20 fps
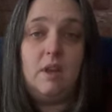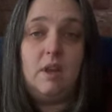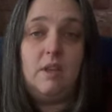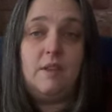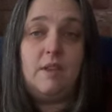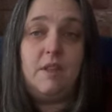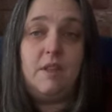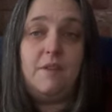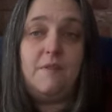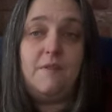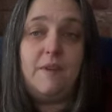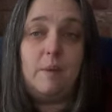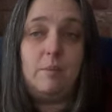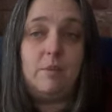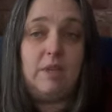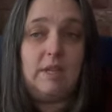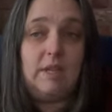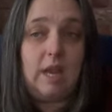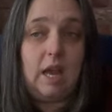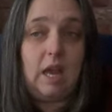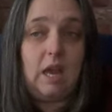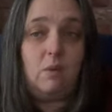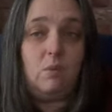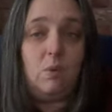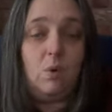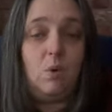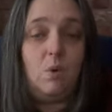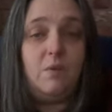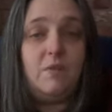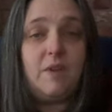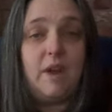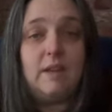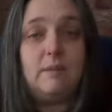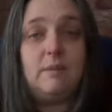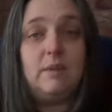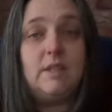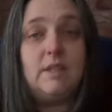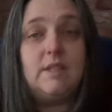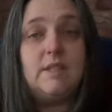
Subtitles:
that the family now all finally